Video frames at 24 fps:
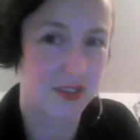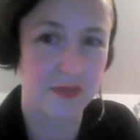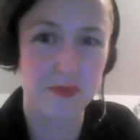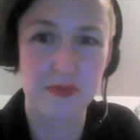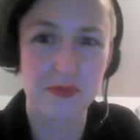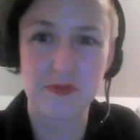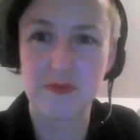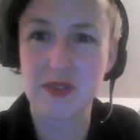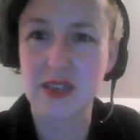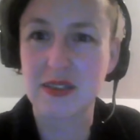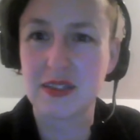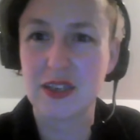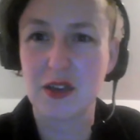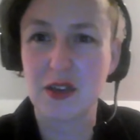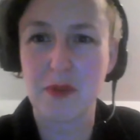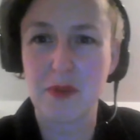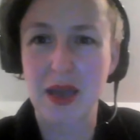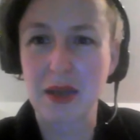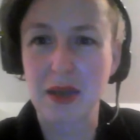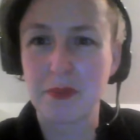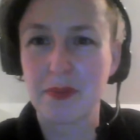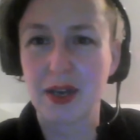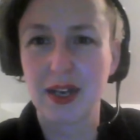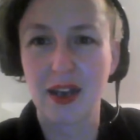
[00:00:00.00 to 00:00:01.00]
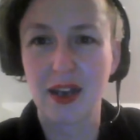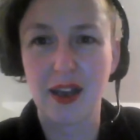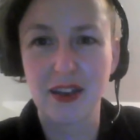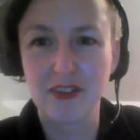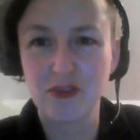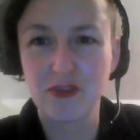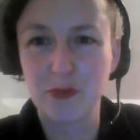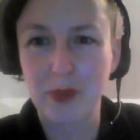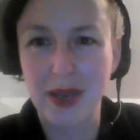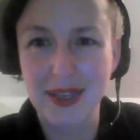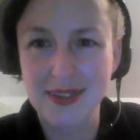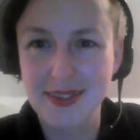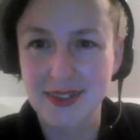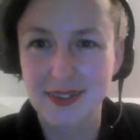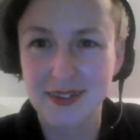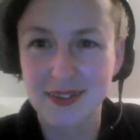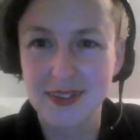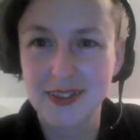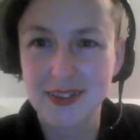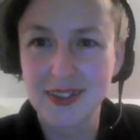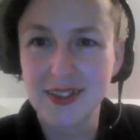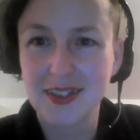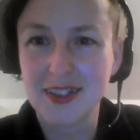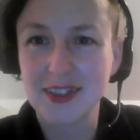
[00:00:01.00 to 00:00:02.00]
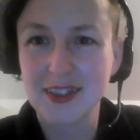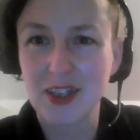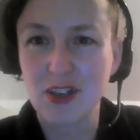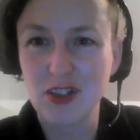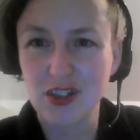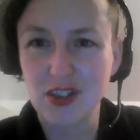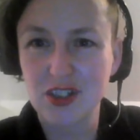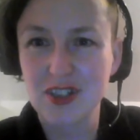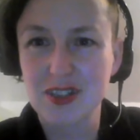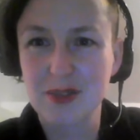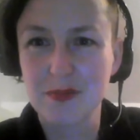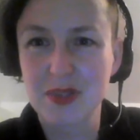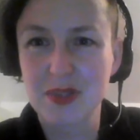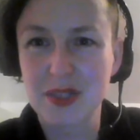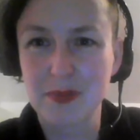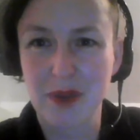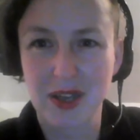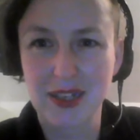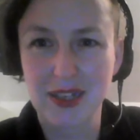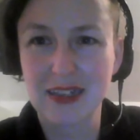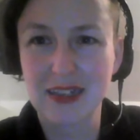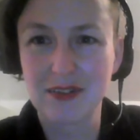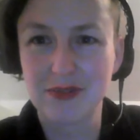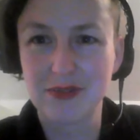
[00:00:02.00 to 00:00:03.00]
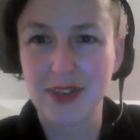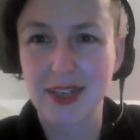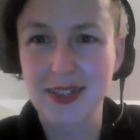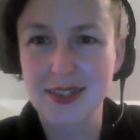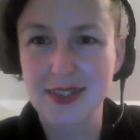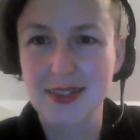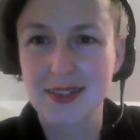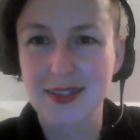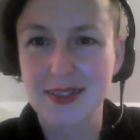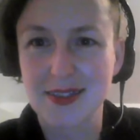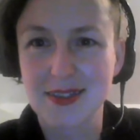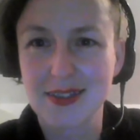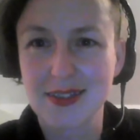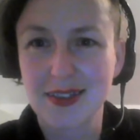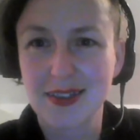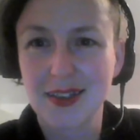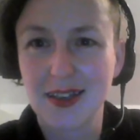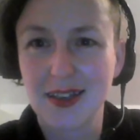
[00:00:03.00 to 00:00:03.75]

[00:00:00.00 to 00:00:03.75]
made my life better. Go look at some smiling faces,